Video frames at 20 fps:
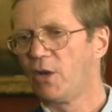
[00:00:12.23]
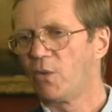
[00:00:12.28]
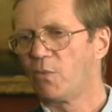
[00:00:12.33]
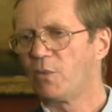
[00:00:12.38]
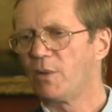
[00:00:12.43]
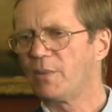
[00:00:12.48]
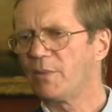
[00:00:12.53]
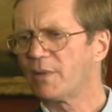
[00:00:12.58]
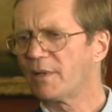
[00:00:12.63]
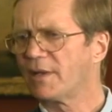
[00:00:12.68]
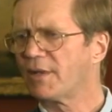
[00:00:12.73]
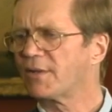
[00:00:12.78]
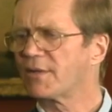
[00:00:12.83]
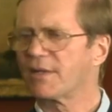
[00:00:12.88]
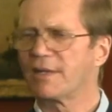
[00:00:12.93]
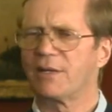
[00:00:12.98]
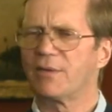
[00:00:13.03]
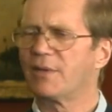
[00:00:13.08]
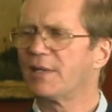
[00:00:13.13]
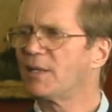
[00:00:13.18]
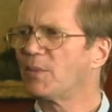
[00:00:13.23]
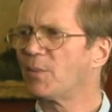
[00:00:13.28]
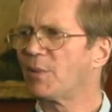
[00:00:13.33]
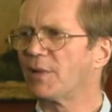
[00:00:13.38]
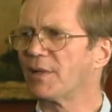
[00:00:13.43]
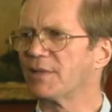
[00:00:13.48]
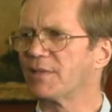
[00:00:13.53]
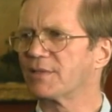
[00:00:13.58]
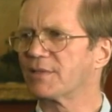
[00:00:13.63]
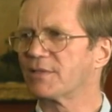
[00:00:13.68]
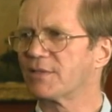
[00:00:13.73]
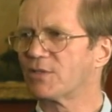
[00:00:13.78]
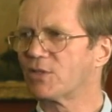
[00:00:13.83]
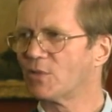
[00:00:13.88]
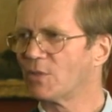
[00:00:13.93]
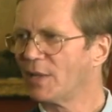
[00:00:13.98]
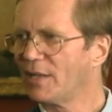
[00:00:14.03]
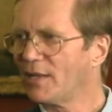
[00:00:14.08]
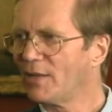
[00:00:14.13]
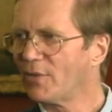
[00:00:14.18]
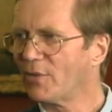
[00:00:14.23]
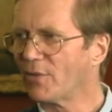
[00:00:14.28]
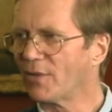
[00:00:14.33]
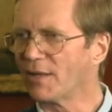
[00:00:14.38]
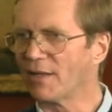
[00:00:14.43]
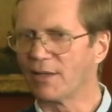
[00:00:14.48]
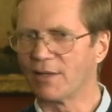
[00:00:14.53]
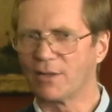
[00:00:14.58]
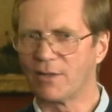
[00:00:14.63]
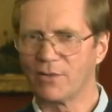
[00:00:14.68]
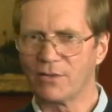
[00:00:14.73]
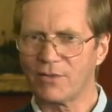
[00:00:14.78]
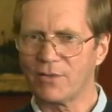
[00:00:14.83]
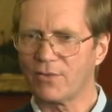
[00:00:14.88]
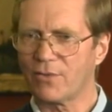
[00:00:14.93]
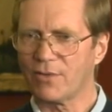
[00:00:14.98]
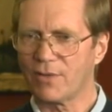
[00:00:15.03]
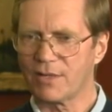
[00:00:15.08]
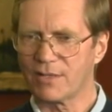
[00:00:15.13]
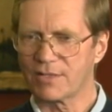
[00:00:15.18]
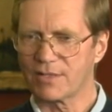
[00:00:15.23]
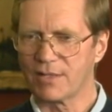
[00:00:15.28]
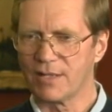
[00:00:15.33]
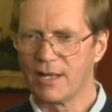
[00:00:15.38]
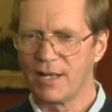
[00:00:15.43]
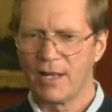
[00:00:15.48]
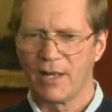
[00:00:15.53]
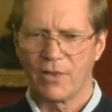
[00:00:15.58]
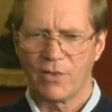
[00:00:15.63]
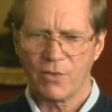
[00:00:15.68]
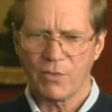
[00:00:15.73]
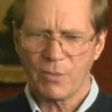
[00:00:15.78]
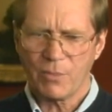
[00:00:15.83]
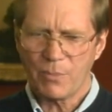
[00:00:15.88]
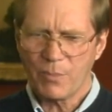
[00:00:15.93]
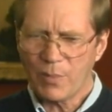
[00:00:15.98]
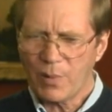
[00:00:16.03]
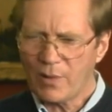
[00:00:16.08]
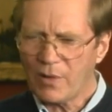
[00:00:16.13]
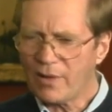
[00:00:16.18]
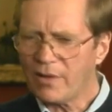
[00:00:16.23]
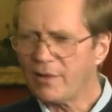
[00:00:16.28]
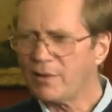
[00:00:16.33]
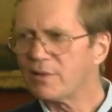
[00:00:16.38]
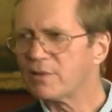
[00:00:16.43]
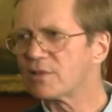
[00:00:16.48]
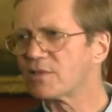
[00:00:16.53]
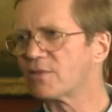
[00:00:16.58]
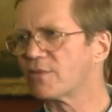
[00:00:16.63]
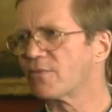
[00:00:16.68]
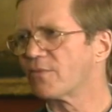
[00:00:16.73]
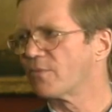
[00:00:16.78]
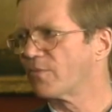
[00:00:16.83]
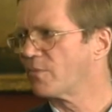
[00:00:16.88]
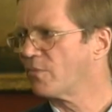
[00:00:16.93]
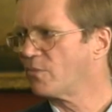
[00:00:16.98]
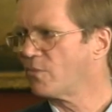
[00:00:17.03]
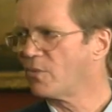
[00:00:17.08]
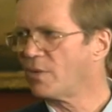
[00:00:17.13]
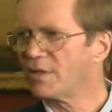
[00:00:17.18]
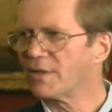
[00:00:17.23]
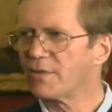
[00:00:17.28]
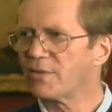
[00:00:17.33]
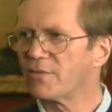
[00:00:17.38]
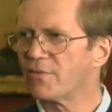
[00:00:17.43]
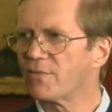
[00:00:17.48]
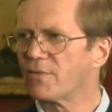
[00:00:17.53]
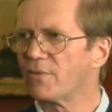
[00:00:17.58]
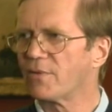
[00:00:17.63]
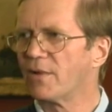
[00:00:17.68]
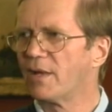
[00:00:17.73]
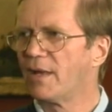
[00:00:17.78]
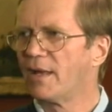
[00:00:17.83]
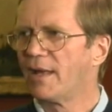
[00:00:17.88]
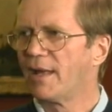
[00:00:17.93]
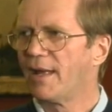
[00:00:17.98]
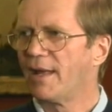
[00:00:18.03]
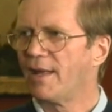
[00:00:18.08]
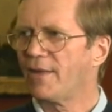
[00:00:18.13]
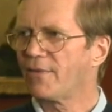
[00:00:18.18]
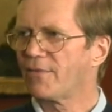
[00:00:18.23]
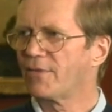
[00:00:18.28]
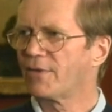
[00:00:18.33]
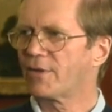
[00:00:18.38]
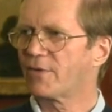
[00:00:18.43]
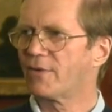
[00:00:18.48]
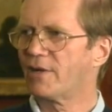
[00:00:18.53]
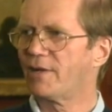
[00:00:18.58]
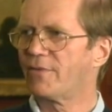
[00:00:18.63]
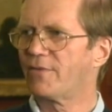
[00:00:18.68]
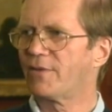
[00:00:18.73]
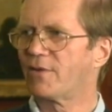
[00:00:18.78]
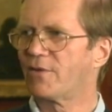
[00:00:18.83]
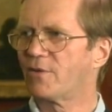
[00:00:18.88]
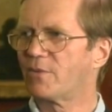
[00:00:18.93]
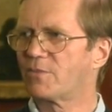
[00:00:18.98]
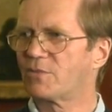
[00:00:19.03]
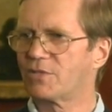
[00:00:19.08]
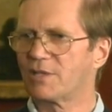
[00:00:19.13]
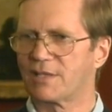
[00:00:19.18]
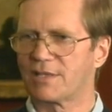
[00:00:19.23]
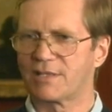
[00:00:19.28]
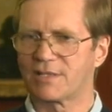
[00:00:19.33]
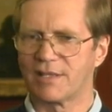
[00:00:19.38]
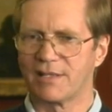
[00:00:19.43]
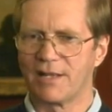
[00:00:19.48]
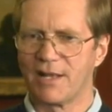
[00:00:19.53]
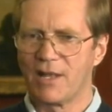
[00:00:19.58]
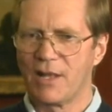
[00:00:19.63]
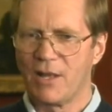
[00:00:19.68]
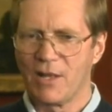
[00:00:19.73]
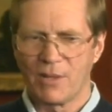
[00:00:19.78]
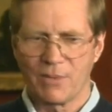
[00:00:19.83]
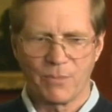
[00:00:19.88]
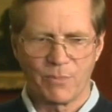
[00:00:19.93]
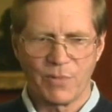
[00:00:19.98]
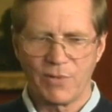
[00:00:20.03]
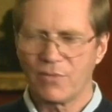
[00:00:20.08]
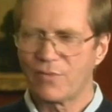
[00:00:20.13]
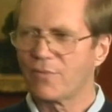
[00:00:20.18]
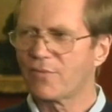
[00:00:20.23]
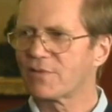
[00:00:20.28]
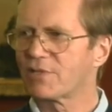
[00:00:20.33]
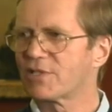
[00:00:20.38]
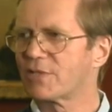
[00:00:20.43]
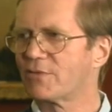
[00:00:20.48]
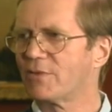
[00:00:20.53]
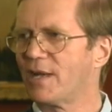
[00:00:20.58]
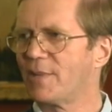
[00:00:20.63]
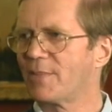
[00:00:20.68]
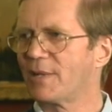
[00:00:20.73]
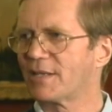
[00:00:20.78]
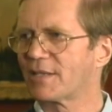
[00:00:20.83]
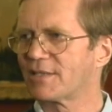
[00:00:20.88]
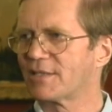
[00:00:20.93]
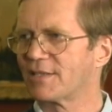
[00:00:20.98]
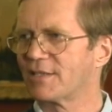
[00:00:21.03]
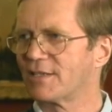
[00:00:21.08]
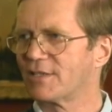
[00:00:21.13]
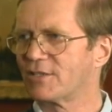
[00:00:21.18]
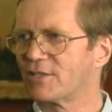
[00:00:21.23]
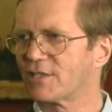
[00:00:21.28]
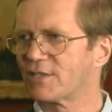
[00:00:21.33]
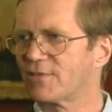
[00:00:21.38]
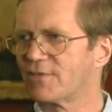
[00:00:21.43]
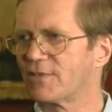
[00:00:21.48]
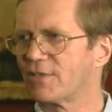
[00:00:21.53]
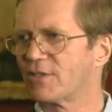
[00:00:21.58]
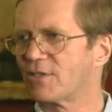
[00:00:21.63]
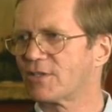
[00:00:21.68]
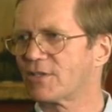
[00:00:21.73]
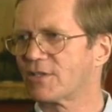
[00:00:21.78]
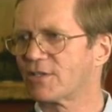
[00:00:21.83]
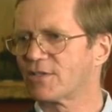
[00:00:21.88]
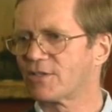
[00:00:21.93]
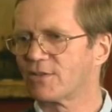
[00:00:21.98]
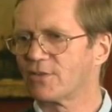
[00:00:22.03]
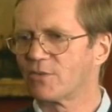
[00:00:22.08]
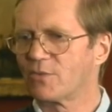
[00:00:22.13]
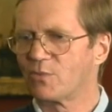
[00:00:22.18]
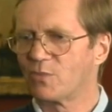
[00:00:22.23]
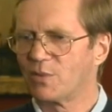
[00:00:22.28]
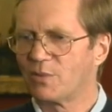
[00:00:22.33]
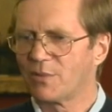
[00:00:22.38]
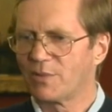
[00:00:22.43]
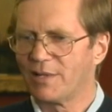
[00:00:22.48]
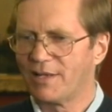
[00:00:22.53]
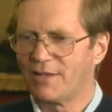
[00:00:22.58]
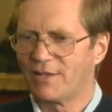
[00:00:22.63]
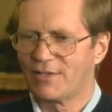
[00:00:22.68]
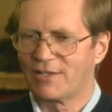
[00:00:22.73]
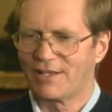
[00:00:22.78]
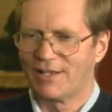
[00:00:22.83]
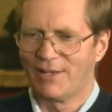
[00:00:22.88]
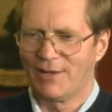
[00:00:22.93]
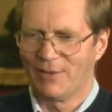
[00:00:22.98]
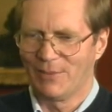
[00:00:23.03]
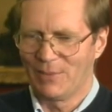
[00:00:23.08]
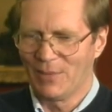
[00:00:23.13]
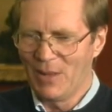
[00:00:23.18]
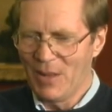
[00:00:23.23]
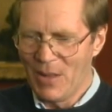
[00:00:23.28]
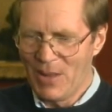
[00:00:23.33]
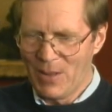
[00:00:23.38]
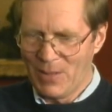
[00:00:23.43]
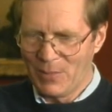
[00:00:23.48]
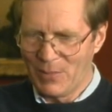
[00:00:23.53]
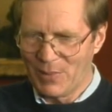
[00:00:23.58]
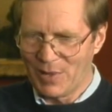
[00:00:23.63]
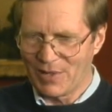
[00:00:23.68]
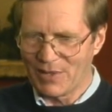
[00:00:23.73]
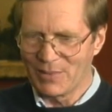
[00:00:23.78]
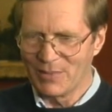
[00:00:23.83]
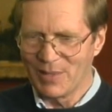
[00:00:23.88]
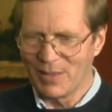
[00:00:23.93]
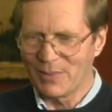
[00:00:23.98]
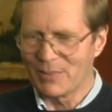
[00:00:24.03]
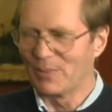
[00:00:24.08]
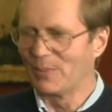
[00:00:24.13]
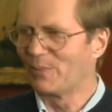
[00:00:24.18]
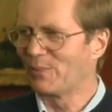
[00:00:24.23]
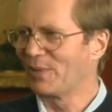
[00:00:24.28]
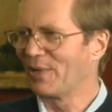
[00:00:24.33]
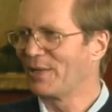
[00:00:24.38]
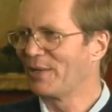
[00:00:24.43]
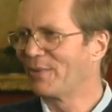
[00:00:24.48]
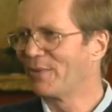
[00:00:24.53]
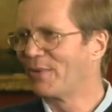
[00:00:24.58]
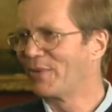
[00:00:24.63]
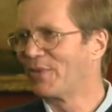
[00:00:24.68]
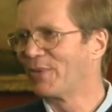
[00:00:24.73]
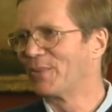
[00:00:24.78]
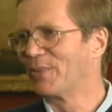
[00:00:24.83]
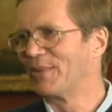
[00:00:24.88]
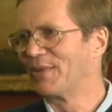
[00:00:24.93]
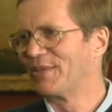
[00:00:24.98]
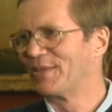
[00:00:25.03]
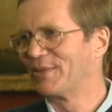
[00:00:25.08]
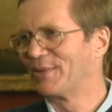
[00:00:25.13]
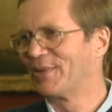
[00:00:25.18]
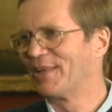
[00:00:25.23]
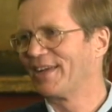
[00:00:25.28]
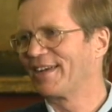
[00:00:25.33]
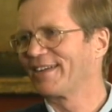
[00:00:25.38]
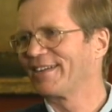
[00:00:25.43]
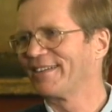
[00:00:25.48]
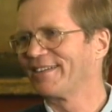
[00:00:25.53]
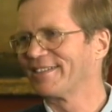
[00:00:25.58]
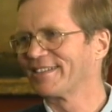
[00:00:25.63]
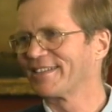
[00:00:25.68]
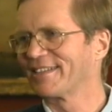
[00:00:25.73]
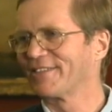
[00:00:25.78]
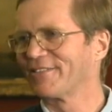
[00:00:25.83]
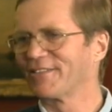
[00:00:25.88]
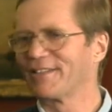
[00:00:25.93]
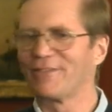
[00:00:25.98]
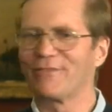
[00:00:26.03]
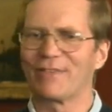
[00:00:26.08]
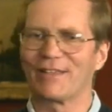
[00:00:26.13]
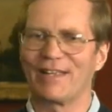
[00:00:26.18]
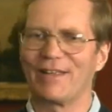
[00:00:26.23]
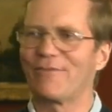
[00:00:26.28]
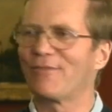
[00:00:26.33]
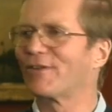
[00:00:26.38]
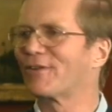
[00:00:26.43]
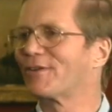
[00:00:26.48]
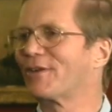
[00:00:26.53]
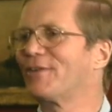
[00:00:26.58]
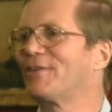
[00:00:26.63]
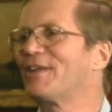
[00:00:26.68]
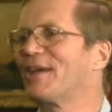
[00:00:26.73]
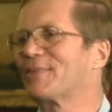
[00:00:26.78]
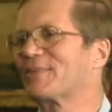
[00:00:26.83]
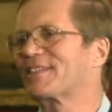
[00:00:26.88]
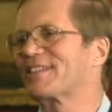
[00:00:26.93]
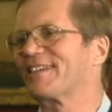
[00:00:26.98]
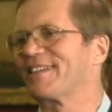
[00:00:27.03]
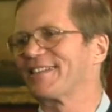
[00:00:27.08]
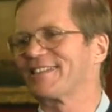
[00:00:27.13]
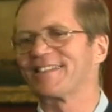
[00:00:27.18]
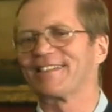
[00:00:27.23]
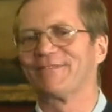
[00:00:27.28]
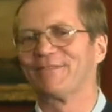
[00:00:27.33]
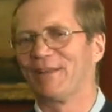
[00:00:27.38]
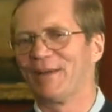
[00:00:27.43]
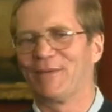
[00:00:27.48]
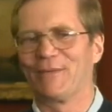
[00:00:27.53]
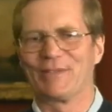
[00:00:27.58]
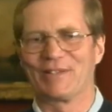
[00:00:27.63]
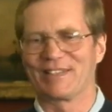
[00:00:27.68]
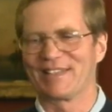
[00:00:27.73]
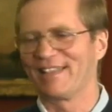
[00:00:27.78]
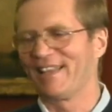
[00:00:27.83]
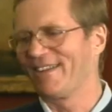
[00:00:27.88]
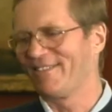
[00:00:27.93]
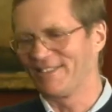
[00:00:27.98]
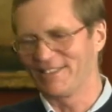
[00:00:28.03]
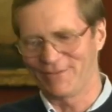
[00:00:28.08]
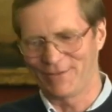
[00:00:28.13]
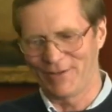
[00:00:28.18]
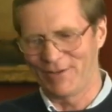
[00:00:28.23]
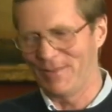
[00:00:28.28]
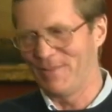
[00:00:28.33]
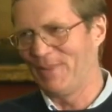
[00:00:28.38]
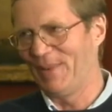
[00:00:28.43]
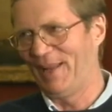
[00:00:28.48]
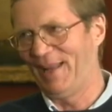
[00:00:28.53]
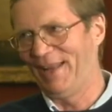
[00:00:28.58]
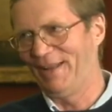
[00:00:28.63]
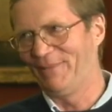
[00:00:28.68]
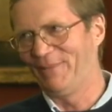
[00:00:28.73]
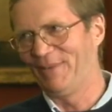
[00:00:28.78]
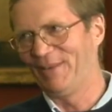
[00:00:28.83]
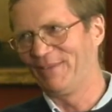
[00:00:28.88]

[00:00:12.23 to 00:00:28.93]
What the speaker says: we were allowed to go any place and do anything and look at things. There were piles of wonderful ethnographic objects and beautiful ceramics that he'd just finished and so on. We were allowed to go and pick them up and play with them and do that kind of stuff. And if the grown-ups touched them, that was very bad.